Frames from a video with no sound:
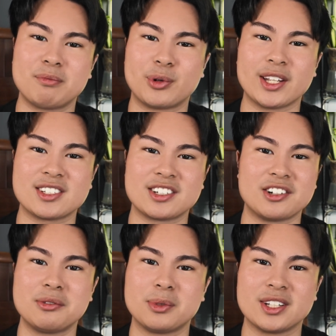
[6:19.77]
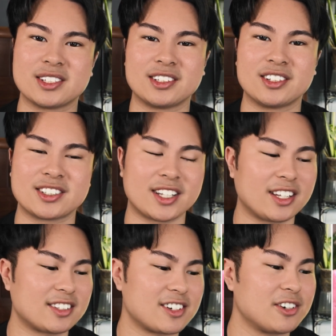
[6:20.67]
white snow, because it looks like
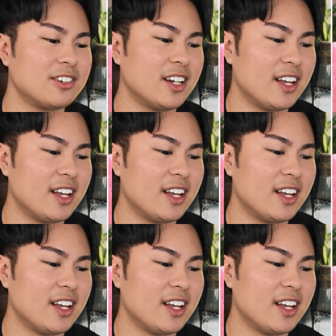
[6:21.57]
snow.